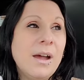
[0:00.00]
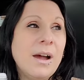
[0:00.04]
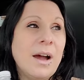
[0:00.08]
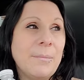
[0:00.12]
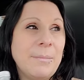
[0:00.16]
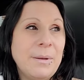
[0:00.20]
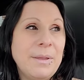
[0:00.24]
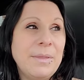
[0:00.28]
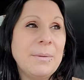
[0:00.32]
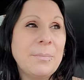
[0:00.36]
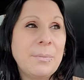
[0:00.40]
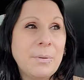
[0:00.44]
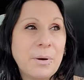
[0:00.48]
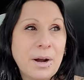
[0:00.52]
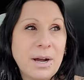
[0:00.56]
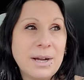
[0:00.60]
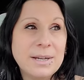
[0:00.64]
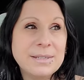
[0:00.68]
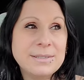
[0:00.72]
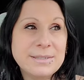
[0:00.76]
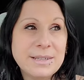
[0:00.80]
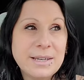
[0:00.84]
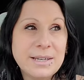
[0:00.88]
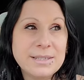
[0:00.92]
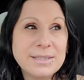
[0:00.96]
I'm in the
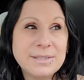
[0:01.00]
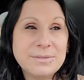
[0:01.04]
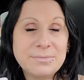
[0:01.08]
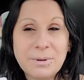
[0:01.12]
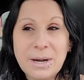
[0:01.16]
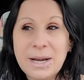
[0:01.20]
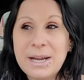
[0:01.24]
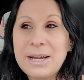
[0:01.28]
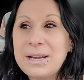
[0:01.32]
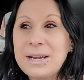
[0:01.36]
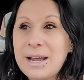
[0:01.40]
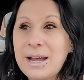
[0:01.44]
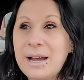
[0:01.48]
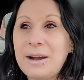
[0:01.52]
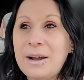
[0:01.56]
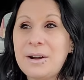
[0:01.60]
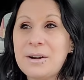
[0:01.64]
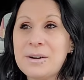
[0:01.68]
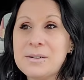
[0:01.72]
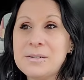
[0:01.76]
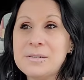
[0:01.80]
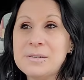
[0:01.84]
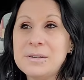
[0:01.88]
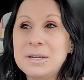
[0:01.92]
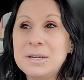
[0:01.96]
process right
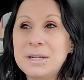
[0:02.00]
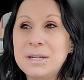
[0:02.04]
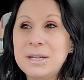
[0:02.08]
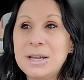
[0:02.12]
now.